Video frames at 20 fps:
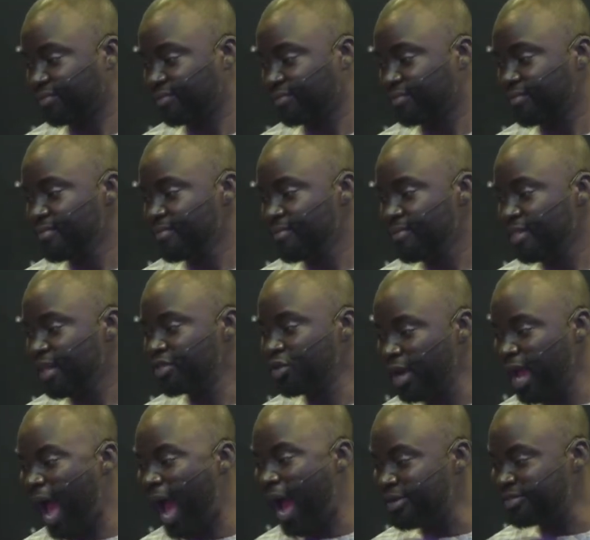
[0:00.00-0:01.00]
So
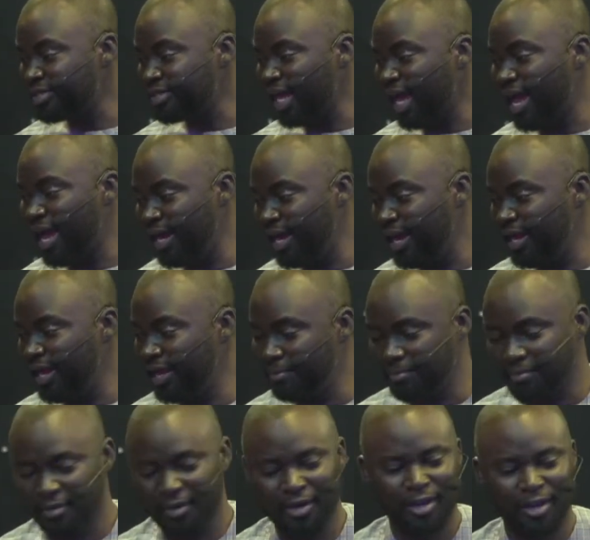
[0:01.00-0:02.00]
outside him,
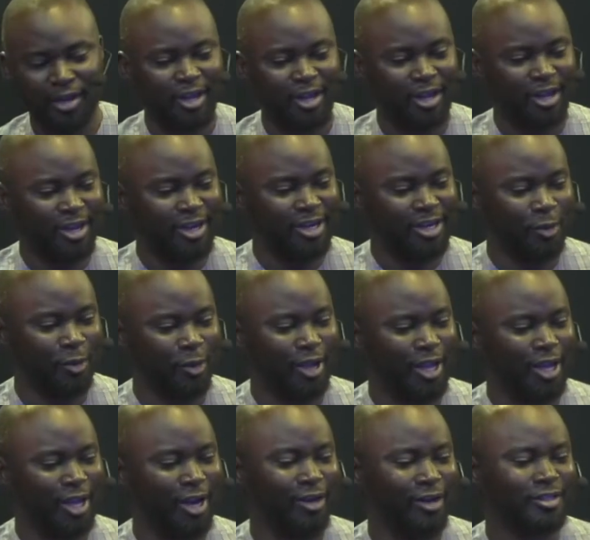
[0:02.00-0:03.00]
they will
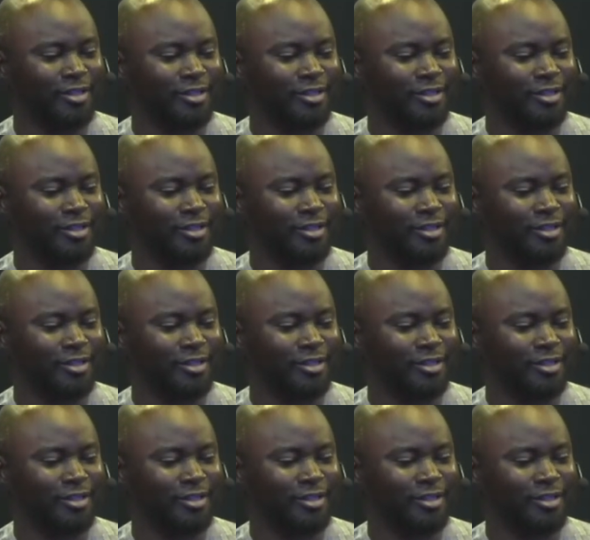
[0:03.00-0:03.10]
kill us.